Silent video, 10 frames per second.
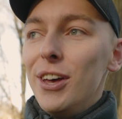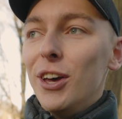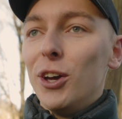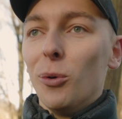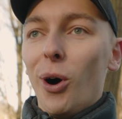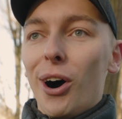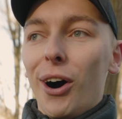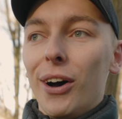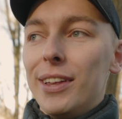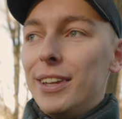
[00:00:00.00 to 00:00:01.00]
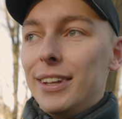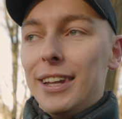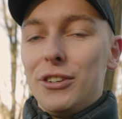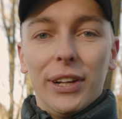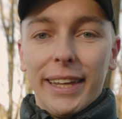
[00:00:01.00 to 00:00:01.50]
who are
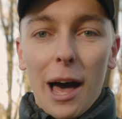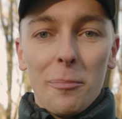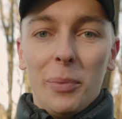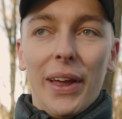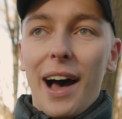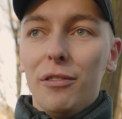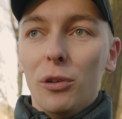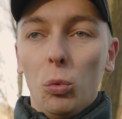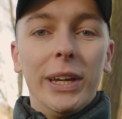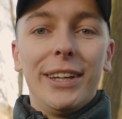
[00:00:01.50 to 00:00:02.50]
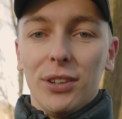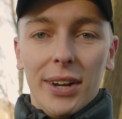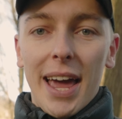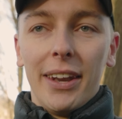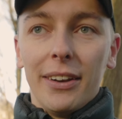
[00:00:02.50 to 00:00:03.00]
literally camping out for weeks
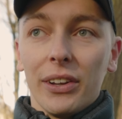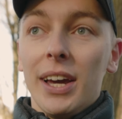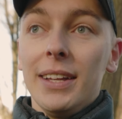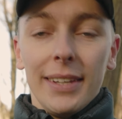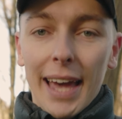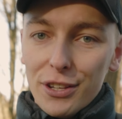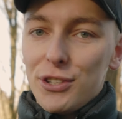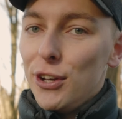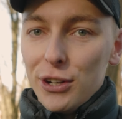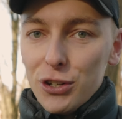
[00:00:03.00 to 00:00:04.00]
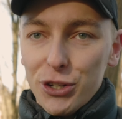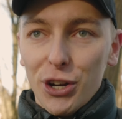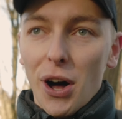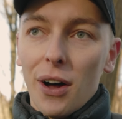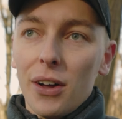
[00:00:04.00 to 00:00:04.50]
on end to get a certain shot.